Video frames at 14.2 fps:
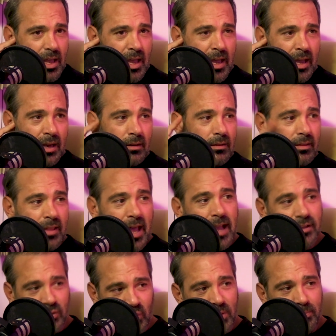And
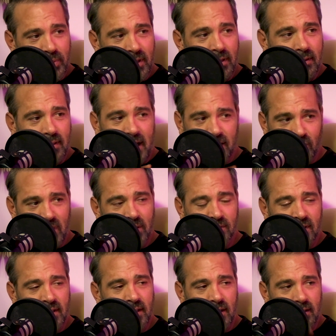that's what I was
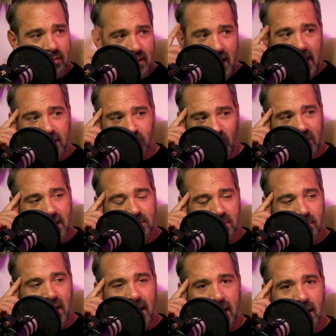leading. That's what came to
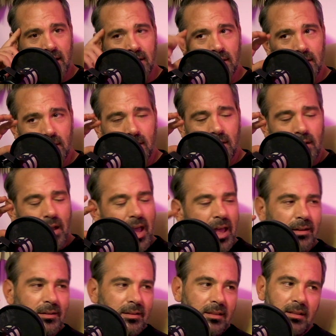my head.
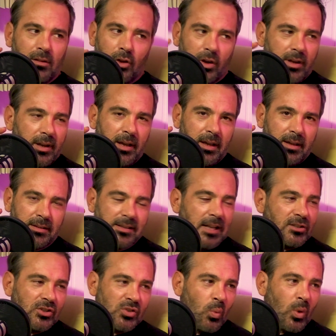And look, it's not
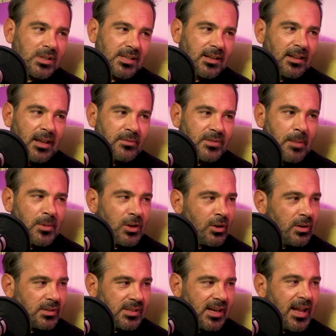just a once in a lifetime
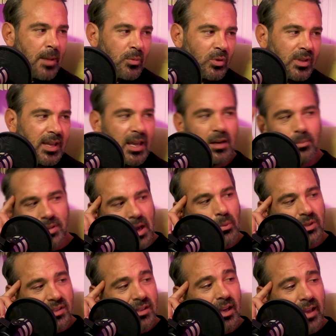occurrence that happened with Katie, but that
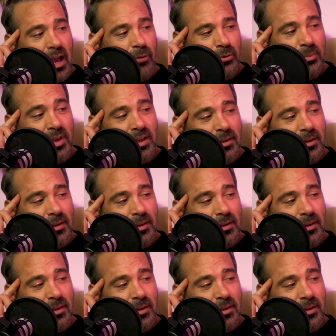one stuck out for me.